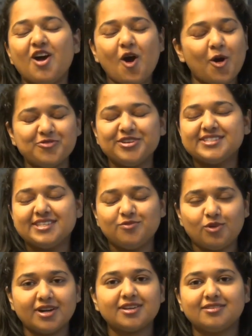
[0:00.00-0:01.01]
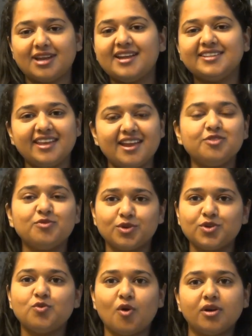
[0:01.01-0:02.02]
obviously at the end
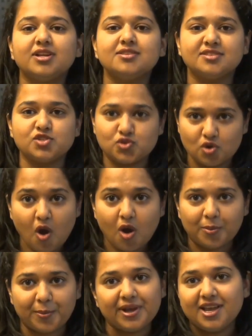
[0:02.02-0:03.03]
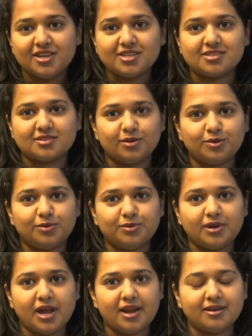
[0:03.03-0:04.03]
what you want is a job.
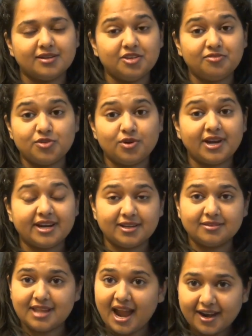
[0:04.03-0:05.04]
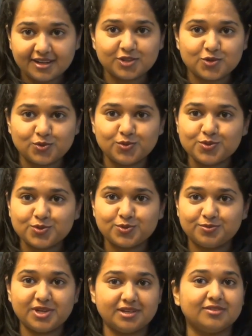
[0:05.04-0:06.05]
So, and if you're getting that
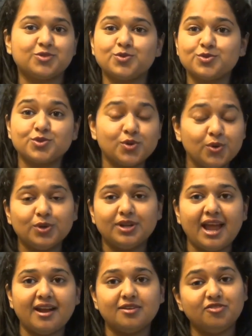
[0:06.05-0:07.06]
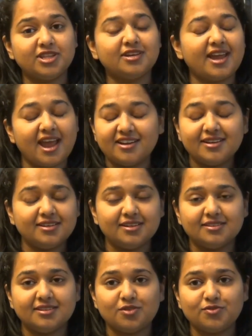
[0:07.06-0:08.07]
through school and with a
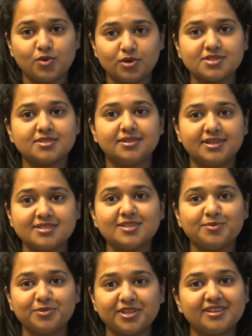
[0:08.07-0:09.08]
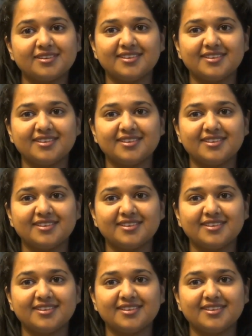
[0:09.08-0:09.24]
guarantee, then of course it is something.